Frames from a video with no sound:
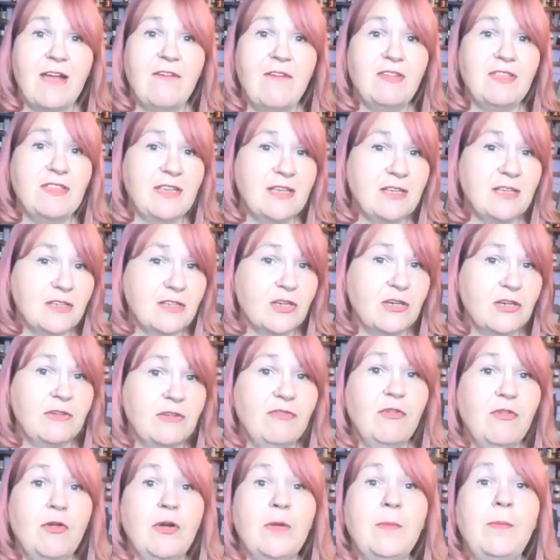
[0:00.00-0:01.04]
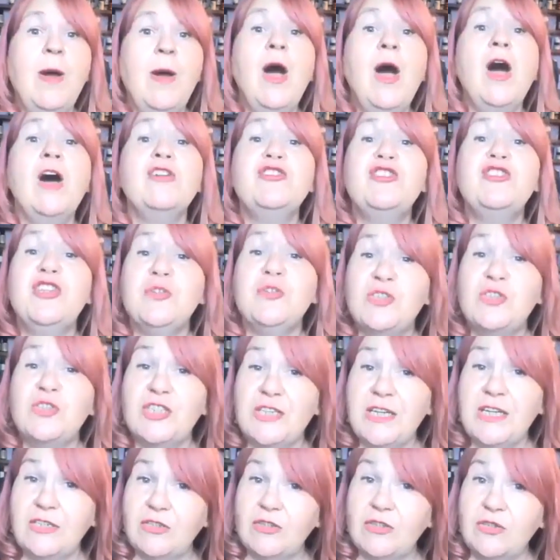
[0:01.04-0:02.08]
Everything's going to fall apart. Zeus,
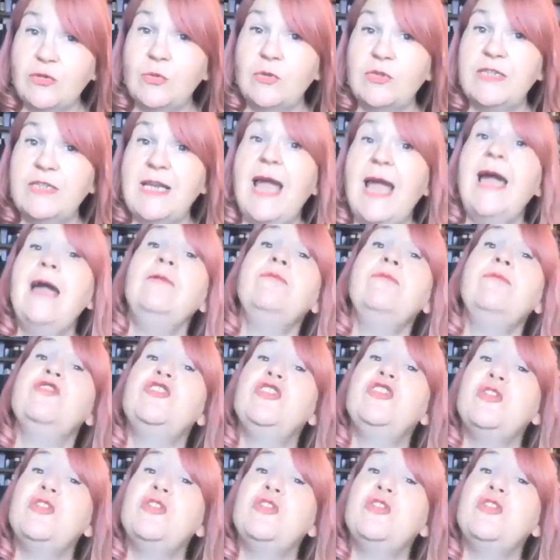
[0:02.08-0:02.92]
you need to sort it out.